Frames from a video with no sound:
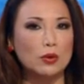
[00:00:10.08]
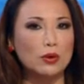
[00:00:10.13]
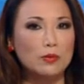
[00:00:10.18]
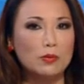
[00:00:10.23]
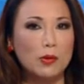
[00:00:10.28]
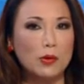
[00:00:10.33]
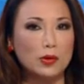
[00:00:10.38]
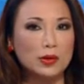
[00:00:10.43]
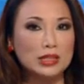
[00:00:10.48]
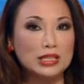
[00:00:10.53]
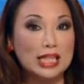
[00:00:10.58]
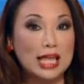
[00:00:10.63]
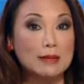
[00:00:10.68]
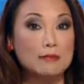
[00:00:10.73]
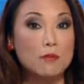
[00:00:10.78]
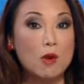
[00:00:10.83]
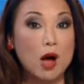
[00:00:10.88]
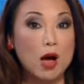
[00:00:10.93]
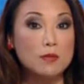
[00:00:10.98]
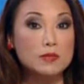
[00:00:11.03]
so important
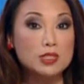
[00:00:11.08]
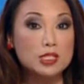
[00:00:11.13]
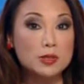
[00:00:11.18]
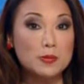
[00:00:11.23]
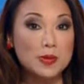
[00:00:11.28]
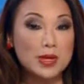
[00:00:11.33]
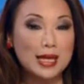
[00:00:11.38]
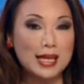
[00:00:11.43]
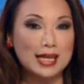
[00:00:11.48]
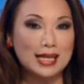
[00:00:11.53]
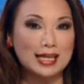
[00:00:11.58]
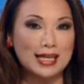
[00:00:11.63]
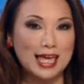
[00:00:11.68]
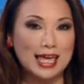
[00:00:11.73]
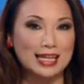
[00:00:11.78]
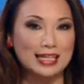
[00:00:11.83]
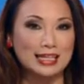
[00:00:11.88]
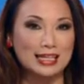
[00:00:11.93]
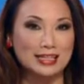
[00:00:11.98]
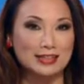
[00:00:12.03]
that moms-to-be
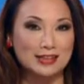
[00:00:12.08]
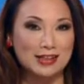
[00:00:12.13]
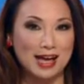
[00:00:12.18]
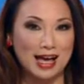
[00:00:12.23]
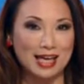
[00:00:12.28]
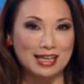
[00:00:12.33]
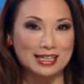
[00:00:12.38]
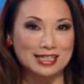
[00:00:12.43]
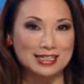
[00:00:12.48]
get a little